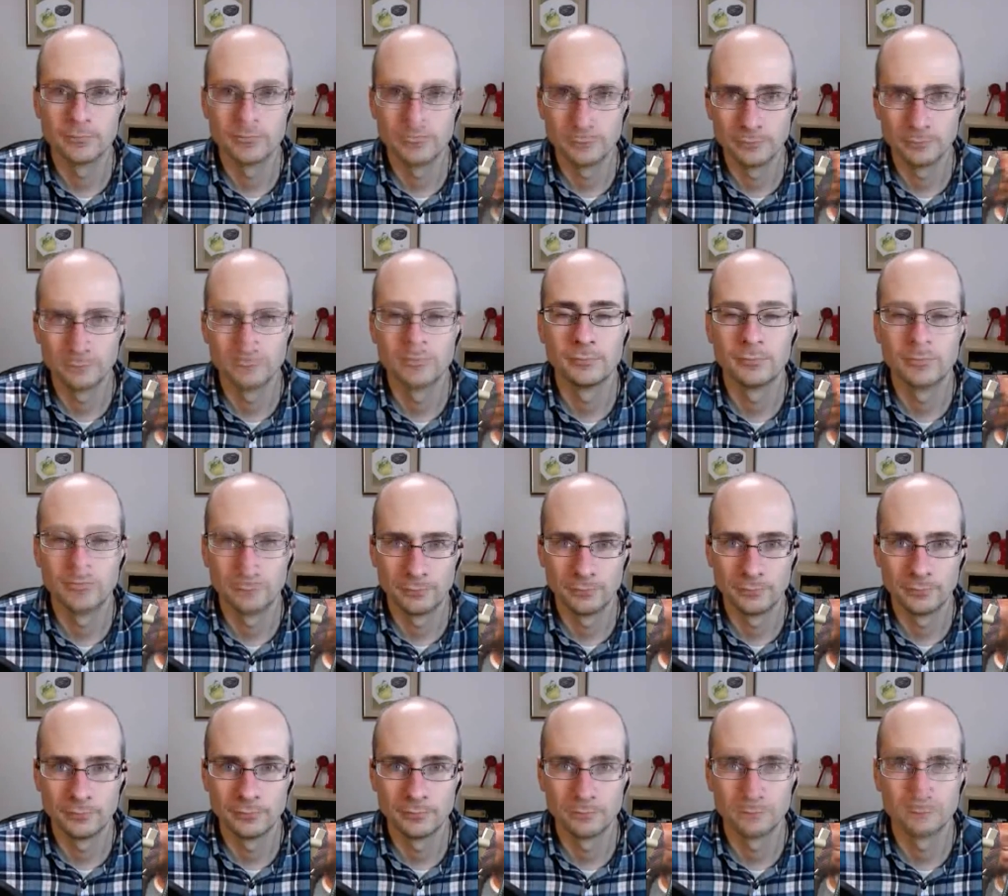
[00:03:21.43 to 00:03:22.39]
they're not
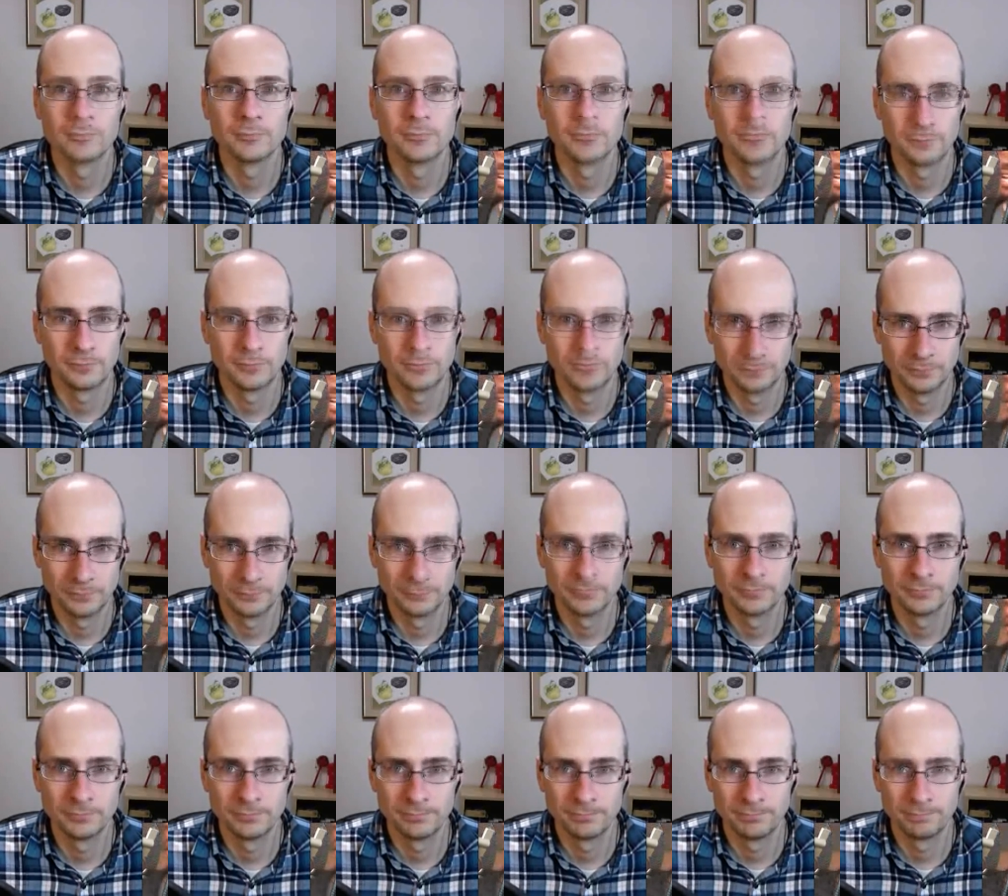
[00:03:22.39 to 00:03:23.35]
so
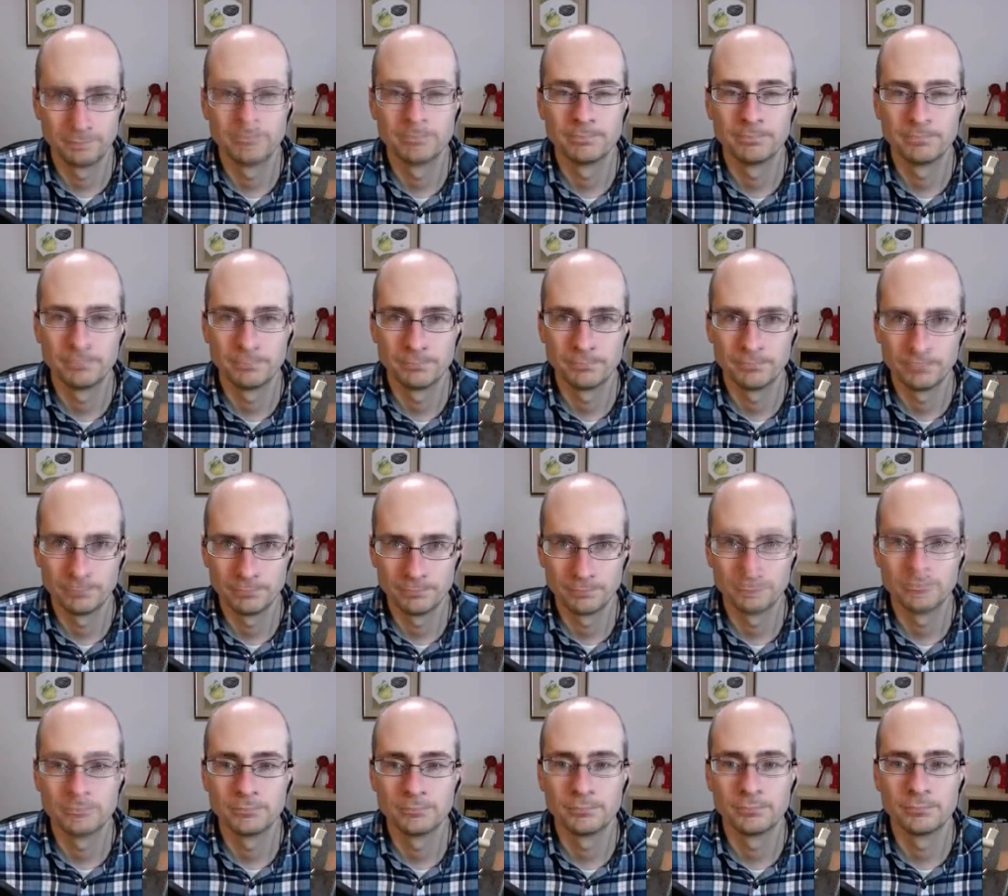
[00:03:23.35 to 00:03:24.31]
curious. It seems that a
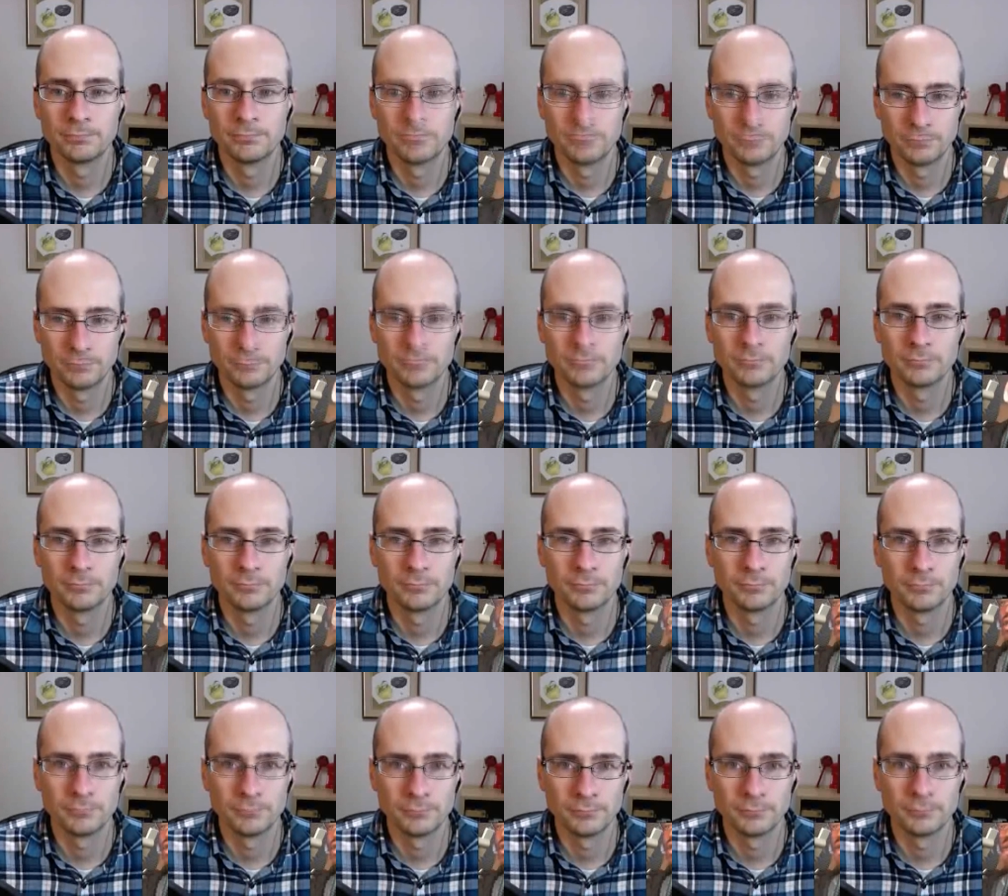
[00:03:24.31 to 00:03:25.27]
lot of the
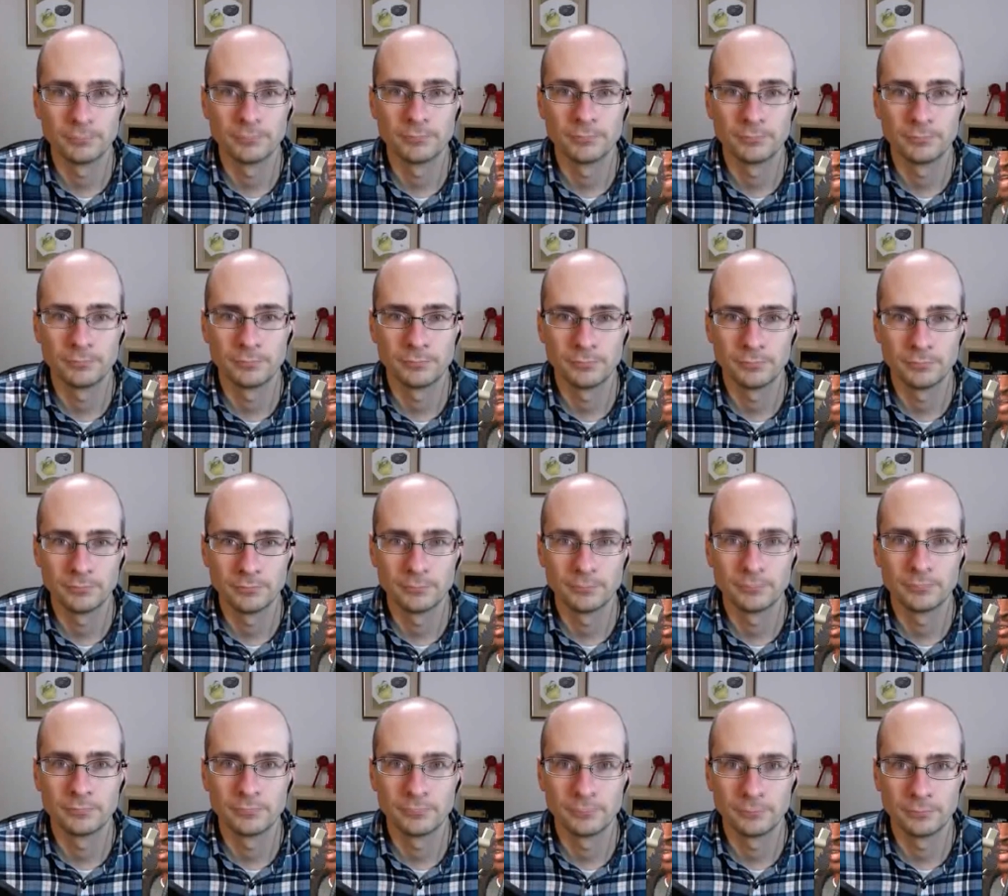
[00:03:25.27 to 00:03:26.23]
curiosity was
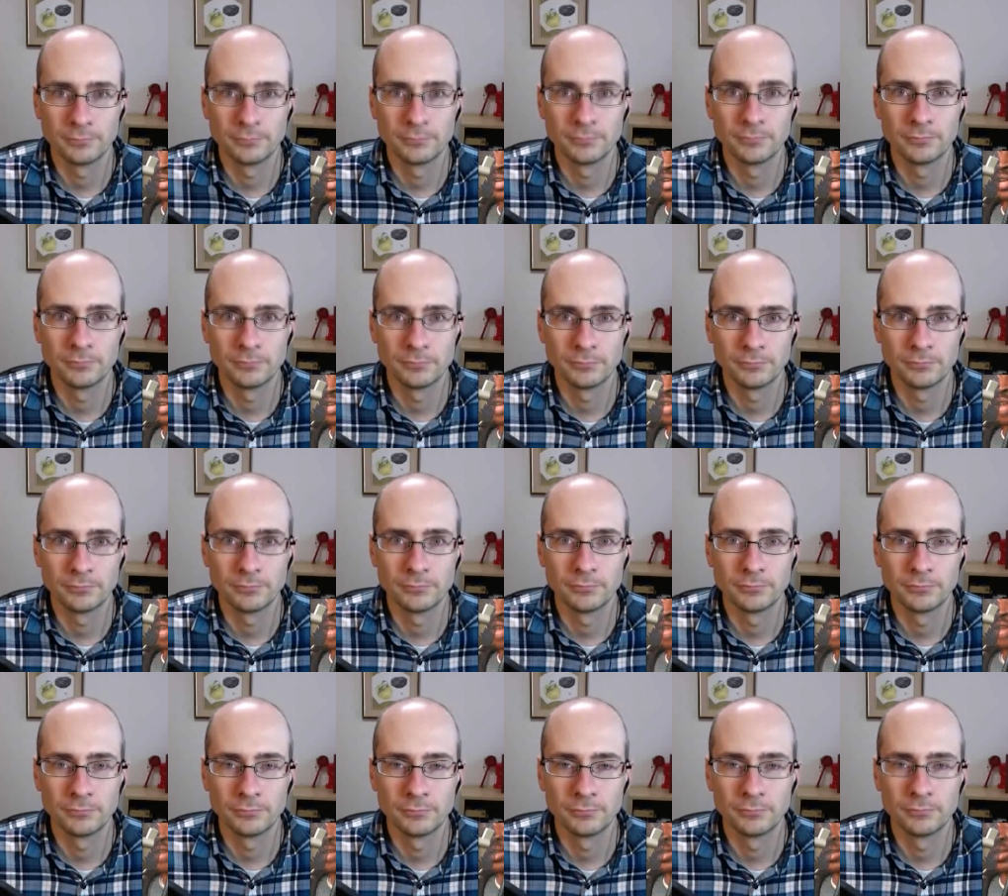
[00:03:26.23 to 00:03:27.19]
removed from them at a
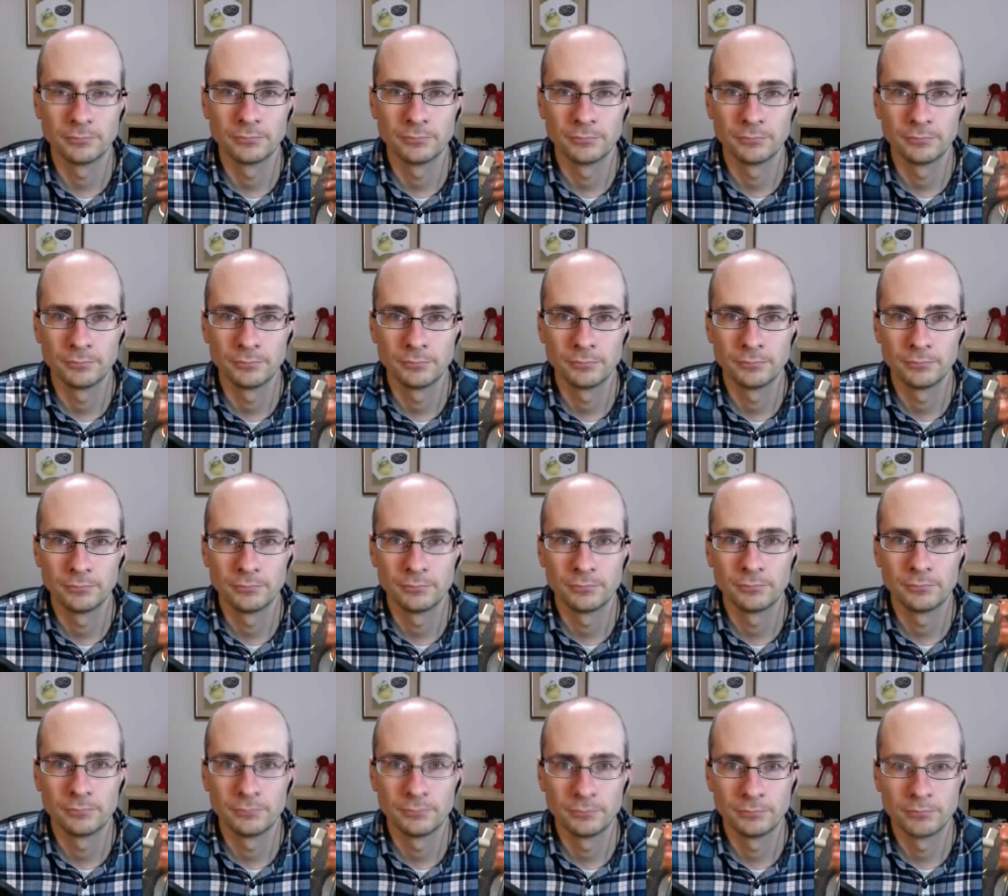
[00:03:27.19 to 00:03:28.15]
very young age.
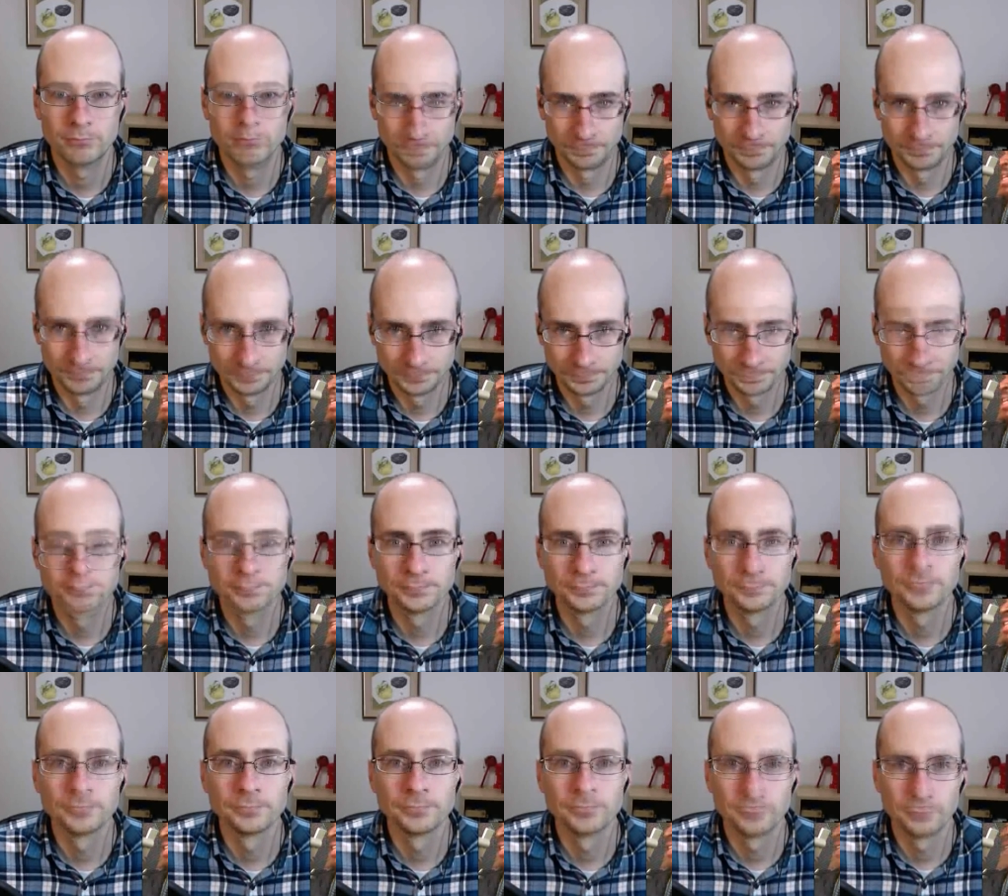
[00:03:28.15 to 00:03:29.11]
And how much do
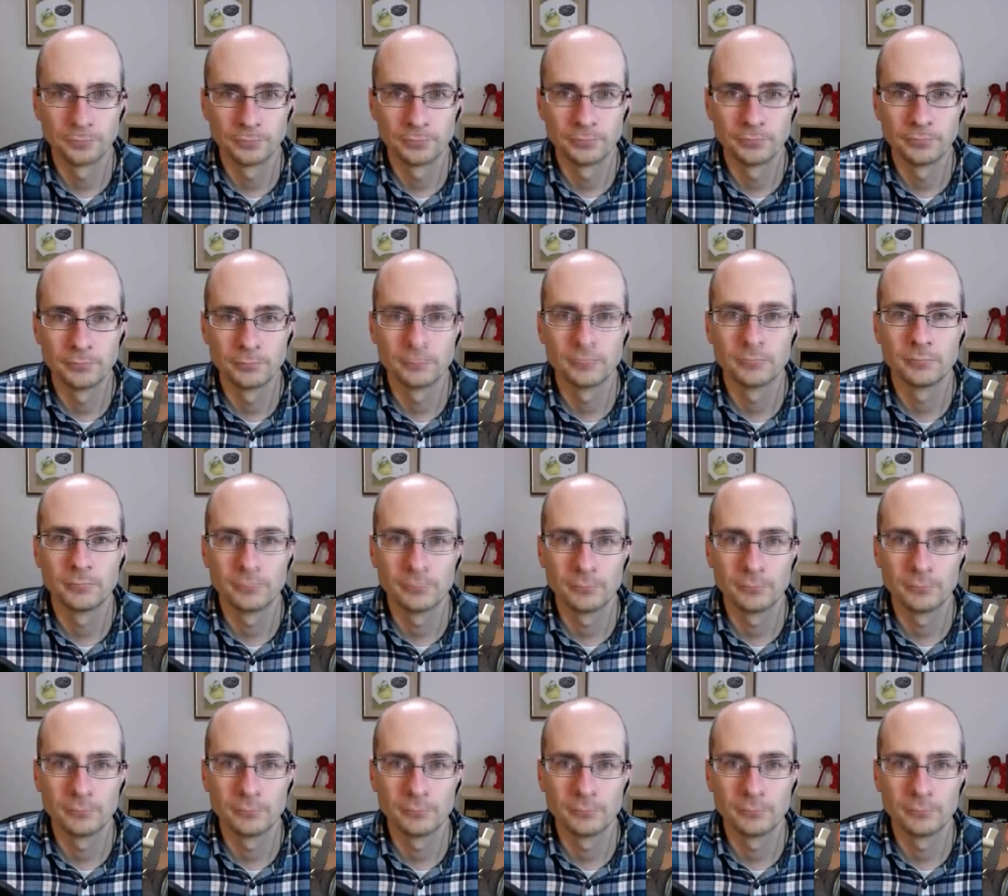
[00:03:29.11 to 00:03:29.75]
you feel that